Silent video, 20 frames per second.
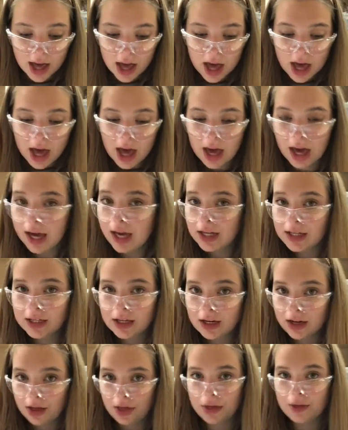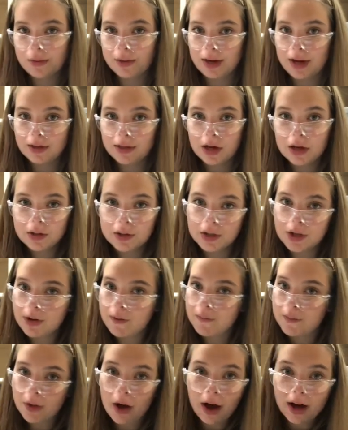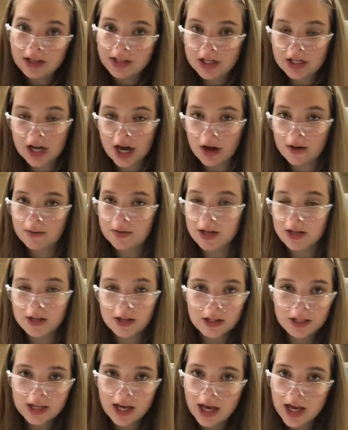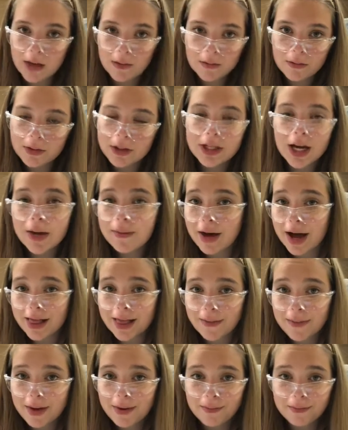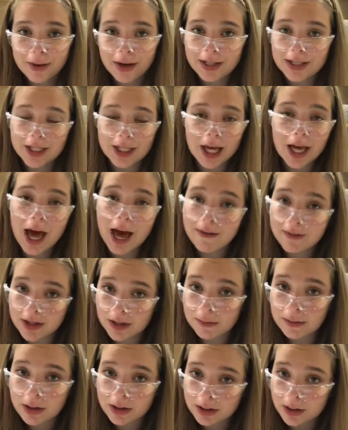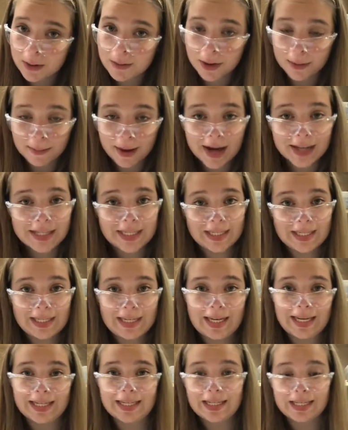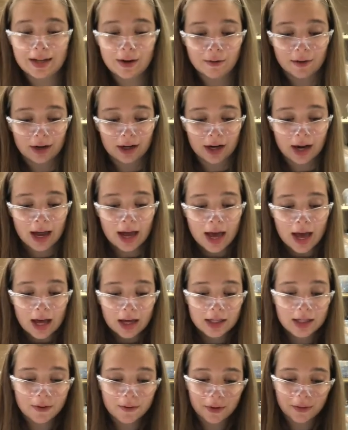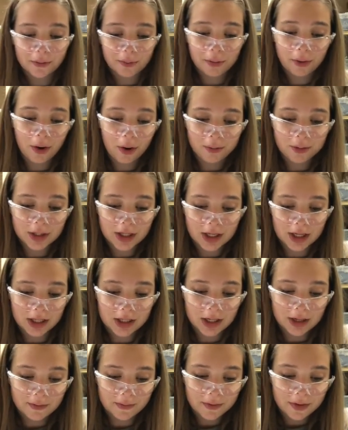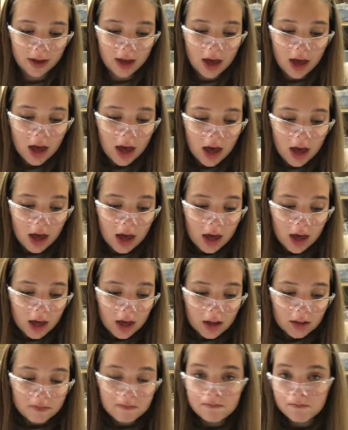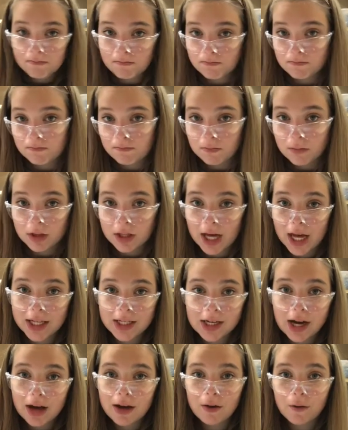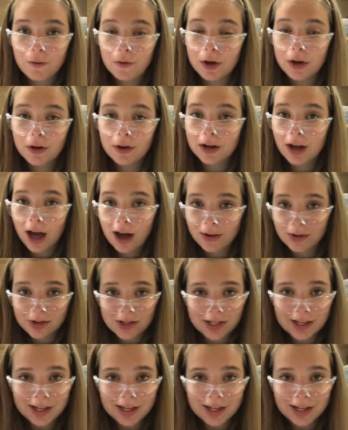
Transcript: 8 and a 3. Those are isotopes. They're the same element, but they have different atomic masses leading to different properties, and that's how you figure it out.